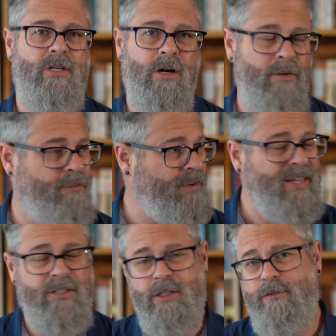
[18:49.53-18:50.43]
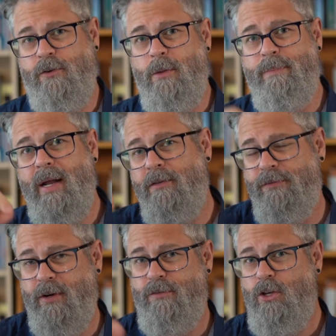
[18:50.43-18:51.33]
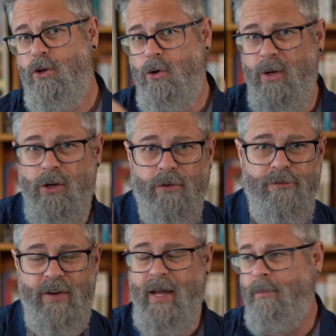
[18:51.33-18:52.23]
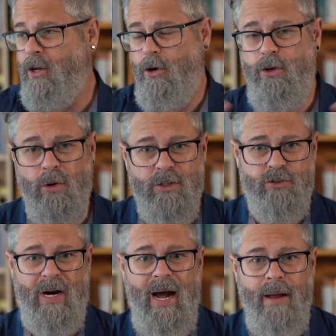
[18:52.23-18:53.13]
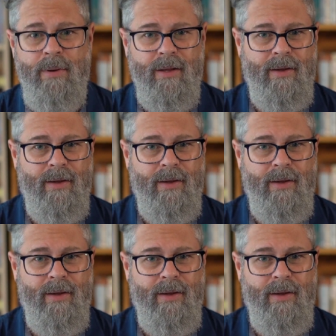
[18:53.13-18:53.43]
are invested for the benefit of you and your family or your tribe,